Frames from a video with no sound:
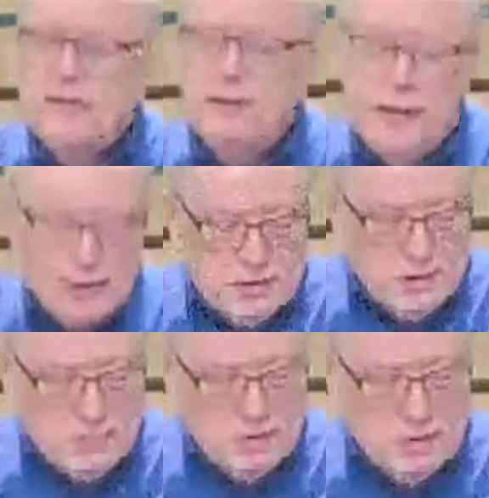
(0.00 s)
how
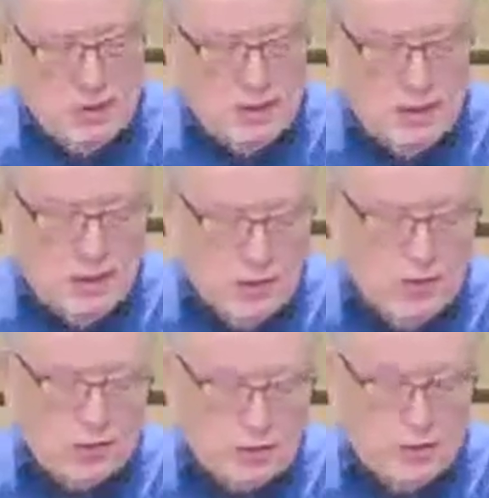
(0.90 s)
come you're not at
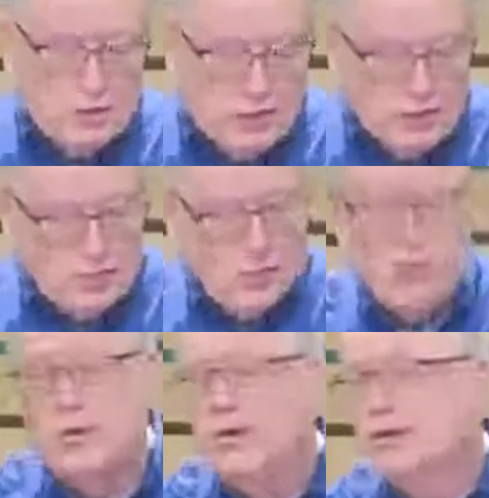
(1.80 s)
Cornerstone
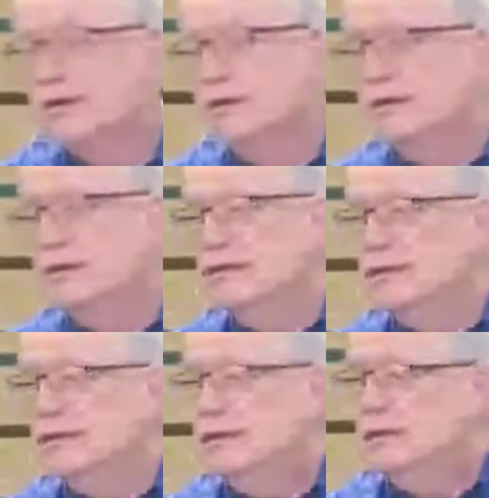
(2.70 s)
anymore?
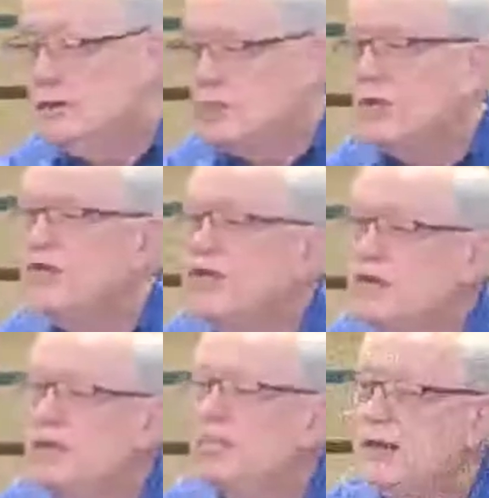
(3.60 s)
And here's what the
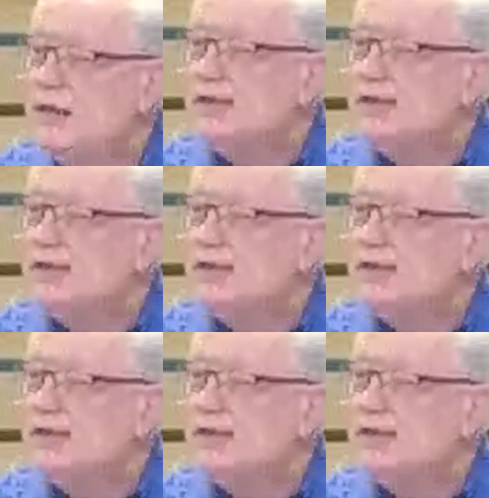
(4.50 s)
young man